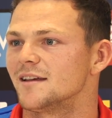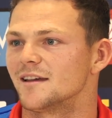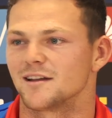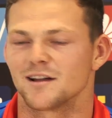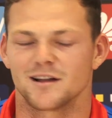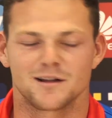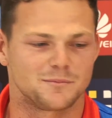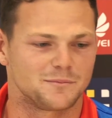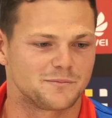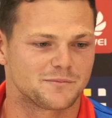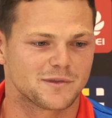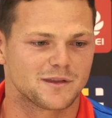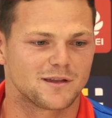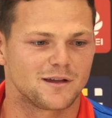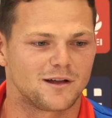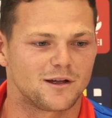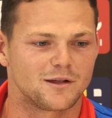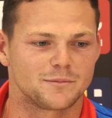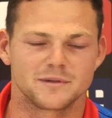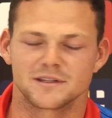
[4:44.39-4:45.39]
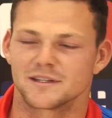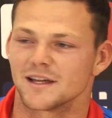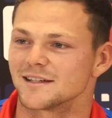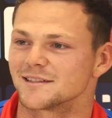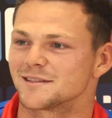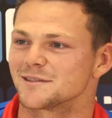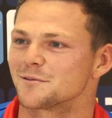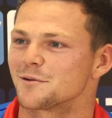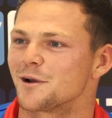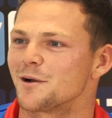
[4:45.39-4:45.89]
And I hope he
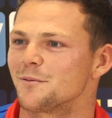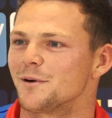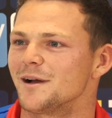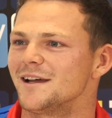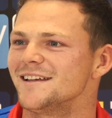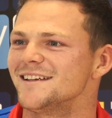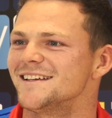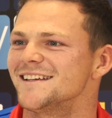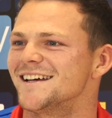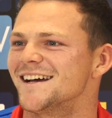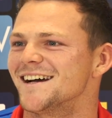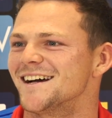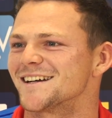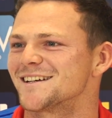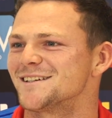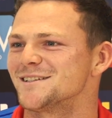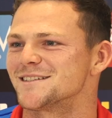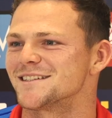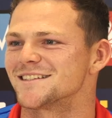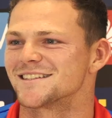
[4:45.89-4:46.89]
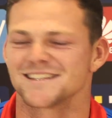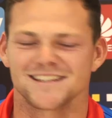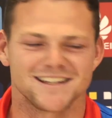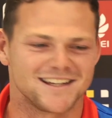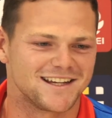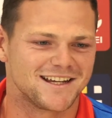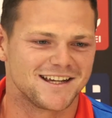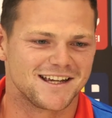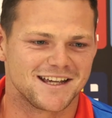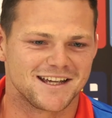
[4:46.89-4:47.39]
takes it the right way because it
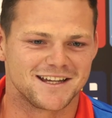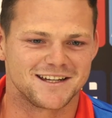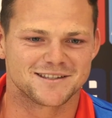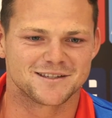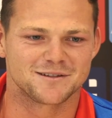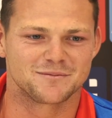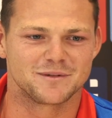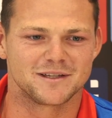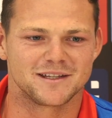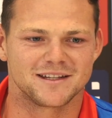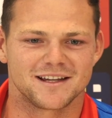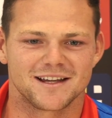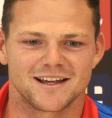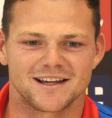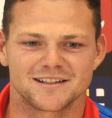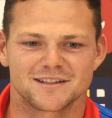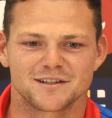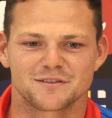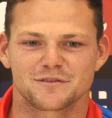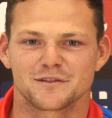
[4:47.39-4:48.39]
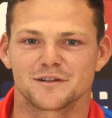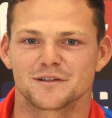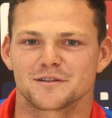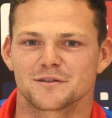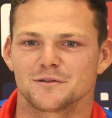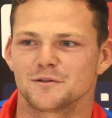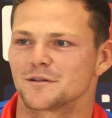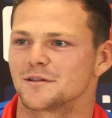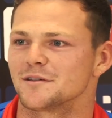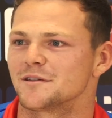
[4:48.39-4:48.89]
is a bit different
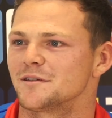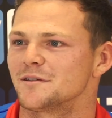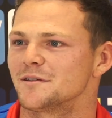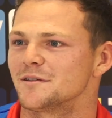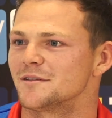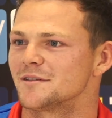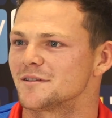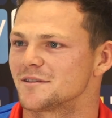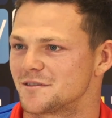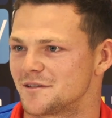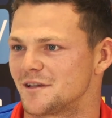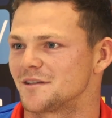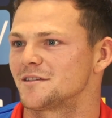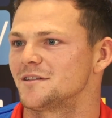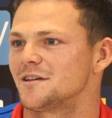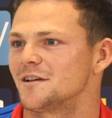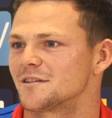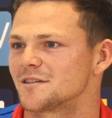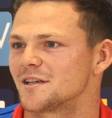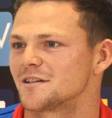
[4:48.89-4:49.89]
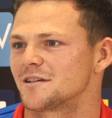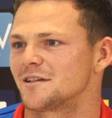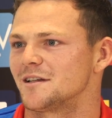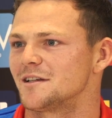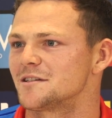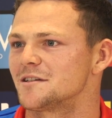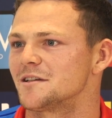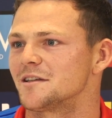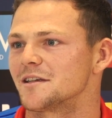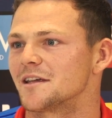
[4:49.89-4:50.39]
talking to such a
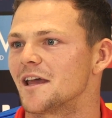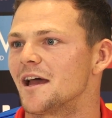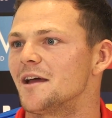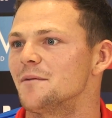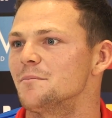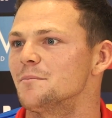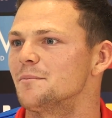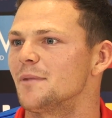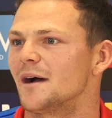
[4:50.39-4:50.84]
legend of the game.